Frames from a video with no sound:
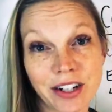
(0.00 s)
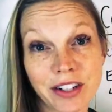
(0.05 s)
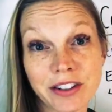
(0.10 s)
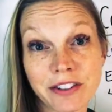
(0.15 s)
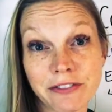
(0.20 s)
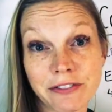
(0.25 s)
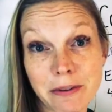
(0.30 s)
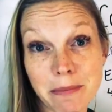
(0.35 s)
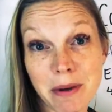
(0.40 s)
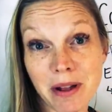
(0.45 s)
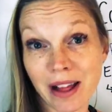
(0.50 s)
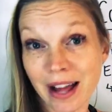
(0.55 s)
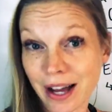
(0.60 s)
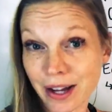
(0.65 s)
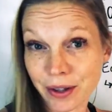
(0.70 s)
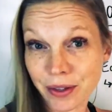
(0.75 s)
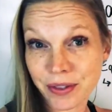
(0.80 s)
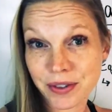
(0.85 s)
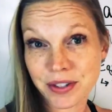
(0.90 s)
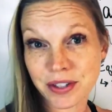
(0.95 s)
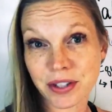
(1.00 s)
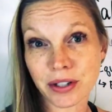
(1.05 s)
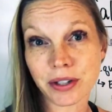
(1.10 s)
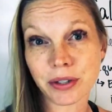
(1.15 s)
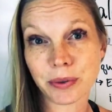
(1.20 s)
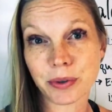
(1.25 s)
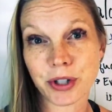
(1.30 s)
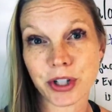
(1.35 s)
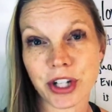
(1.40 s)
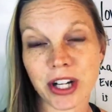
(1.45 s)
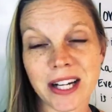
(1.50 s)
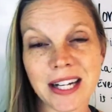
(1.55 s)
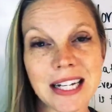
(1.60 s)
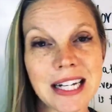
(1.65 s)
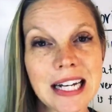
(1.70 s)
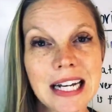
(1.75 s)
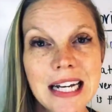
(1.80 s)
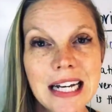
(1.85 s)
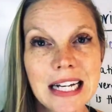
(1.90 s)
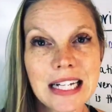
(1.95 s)
called The Female Health
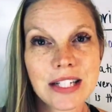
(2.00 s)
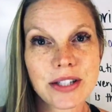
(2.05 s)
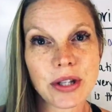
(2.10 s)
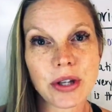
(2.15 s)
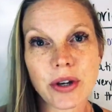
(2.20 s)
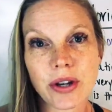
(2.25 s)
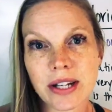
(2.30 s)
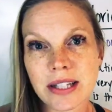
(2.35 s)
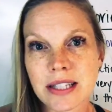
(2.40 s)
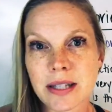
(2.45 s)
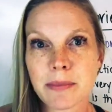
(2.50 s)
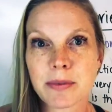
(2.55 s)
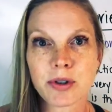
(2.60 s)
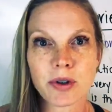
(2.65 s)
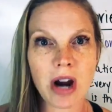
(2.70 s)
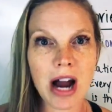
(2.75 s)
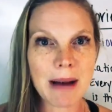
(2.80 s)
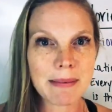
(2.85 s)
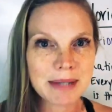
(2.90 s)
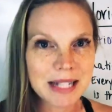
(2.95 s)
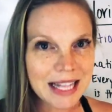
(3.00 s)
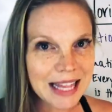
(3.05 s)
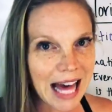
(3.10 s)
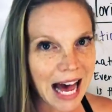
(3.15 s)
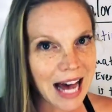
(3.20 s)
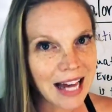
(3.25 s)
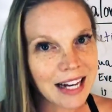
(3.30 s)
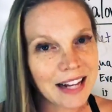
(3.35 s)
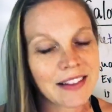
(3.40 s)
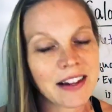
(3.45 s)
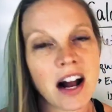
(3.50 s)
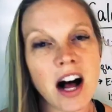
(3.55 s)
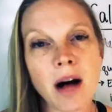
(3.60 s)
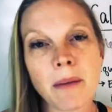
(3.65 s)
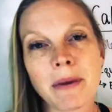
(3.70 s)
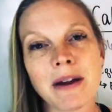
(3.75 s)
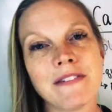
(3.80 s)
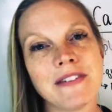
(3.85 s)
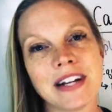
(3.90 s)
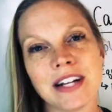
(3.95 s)
Solution. So you can subscribe to that. And then
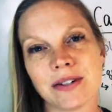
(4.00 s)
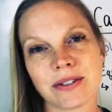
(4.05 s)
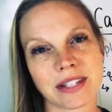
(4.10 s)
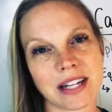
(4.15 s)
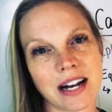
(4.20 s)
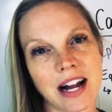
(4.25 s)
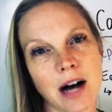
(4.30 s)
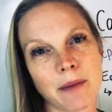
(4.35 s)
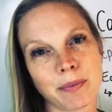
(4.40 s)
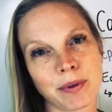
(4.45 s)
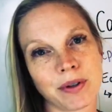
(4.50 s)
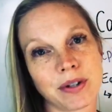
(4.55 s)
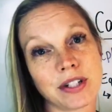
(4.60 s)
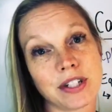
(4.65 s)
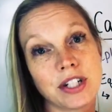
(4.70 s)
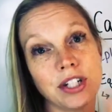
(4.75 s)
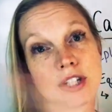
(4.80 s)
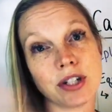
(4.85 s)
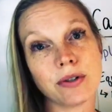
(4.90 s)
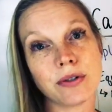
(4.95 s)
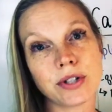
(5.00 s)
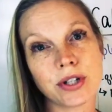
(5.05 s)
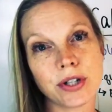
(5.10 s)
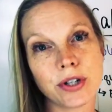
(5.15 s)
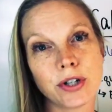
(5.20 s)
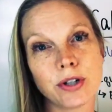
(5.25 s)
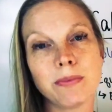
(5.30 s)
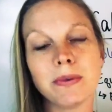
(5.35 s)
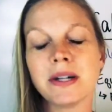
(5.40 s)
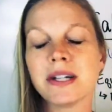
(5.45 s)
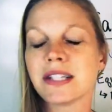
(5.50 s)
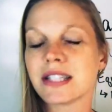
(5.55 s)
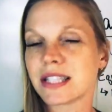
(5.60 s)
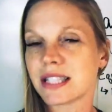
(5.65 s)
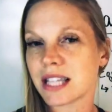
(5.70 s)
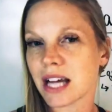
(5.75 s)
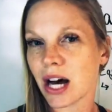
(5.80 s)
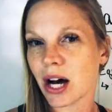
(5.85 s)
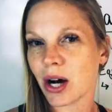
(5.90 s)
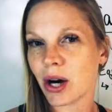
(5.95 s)
all my videos get uploaded to YouTube.
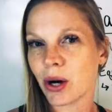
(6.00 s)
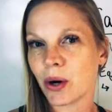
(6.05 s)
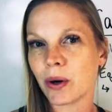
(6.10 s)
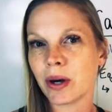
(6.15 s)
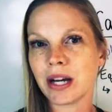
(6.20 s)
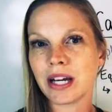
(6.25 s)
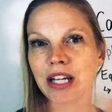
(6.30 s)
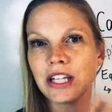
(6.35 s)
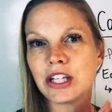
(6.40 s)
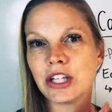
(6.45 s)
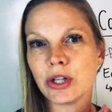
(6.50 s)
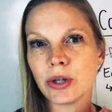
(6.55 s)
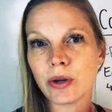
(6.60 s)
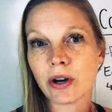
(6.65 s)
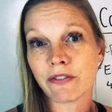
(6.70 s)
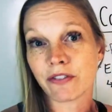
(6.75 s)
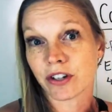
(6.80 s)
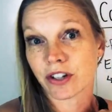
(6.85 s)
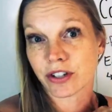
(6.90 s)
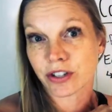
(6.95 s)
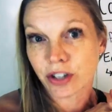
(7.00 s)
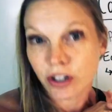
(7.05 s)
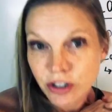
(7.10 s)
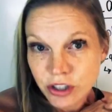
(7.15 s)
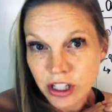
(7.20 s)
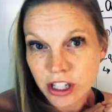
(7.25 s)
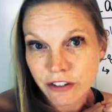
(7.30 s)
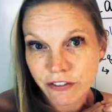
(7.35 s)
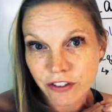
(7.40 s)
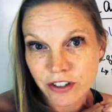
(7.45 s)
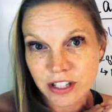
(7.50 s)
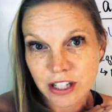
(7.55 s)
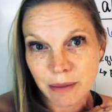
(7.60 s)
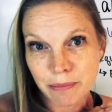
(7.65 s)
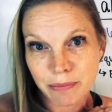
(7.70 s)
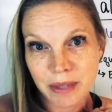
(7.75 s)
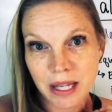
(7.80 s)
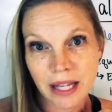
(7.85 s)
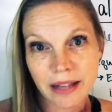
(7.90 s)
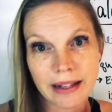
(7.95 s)
So you, if you're searching for
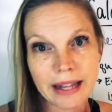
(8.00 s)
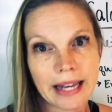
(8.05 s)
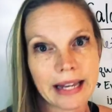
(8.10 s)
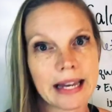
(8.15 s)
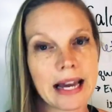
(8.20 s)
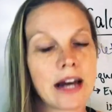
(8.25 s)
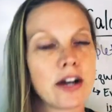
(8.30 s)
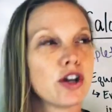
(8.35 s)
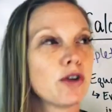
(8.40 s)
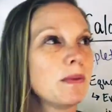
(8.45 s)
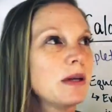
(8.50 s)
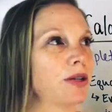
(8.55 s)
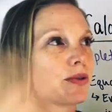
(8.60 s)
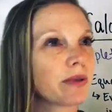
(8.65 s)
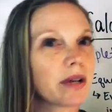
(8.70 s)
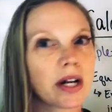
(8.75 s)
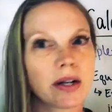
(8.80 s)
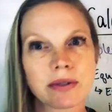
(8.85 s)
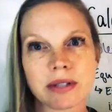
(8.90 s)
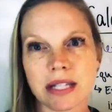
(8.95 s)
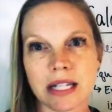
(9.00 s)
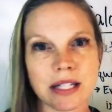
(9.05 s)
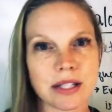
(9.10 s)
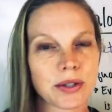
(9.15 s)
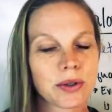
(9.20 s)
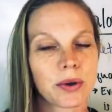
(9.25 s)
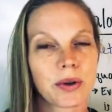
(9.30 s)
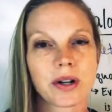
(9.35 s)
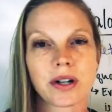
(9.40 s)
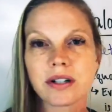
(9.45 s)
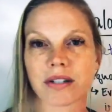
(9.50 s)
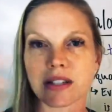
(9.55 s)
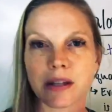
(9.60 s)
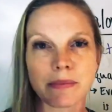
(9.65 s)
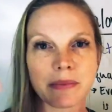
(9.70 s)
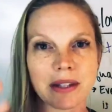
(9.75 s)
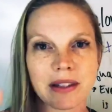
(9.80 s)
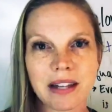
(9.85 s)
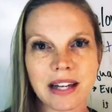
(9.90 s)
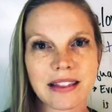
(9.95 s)
something like endometriosis or
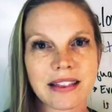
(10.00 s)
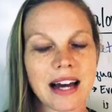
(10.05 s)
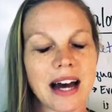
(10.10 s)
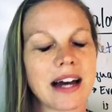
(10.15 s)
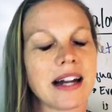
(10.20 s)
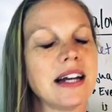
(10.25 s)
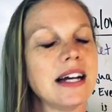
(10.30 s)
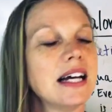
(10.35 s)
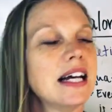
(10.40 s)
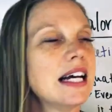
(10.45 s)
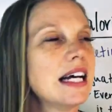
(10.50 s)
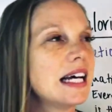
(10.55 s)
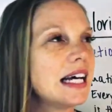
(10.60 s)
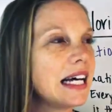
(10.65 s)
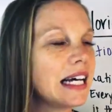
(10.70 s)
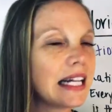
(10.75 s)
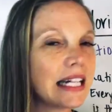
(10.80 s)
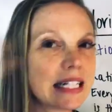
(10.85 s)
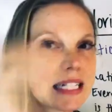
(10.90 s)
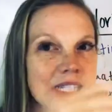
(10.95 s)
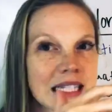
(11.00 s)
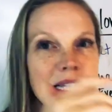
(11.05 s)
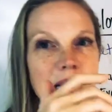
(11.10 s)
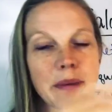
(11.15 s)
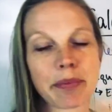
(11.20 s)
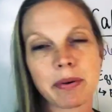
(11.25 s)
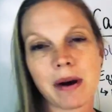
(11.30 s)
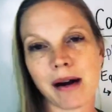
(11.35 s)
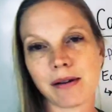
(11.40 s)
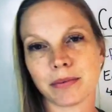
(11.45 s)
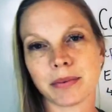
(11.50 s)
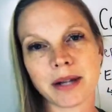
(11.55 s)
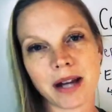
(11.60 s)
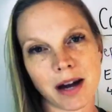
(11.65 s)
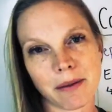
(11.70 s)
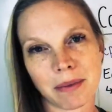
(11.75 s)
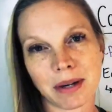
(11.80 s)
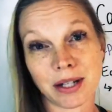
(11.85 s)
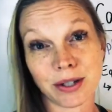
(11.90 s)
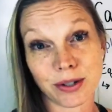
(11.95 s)
something like that, it is probably
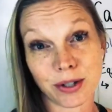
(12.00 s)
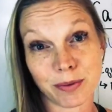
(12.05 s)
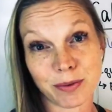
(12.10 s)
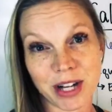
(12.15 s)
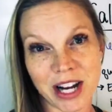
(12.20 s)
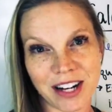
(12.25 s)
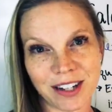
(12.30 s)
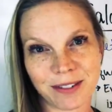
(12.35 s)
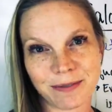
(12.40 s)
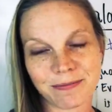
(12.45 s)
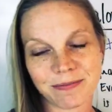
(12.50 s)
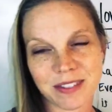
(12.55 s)
on my YouTube channel.